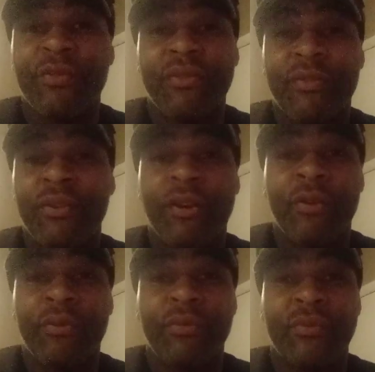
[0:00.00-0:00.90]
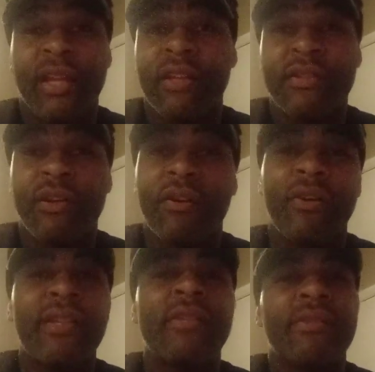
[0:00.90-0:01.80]
you know, they can tell,
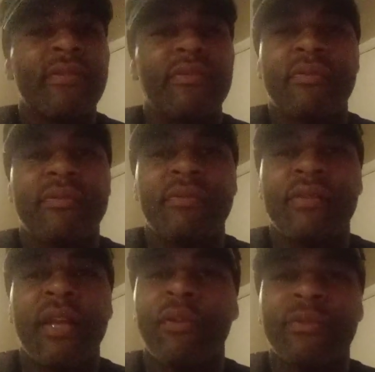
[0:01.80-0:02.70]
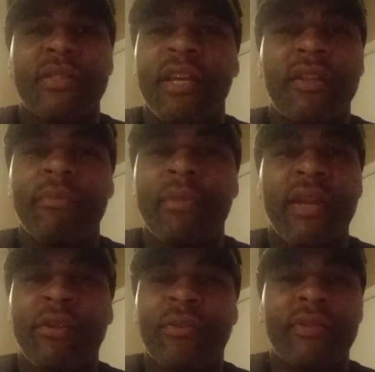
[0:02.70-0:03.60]
oh, he's not no stand-up
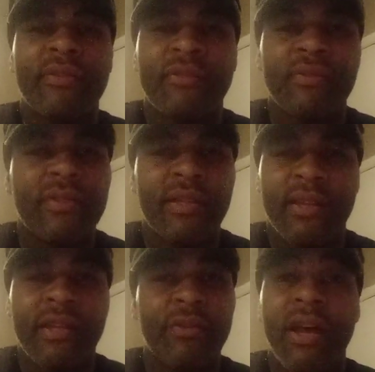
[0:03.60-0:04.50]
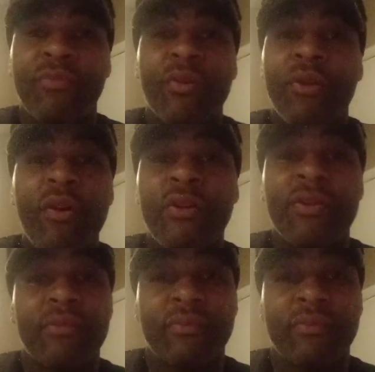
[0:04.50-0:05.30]
man, or he don't have no heart.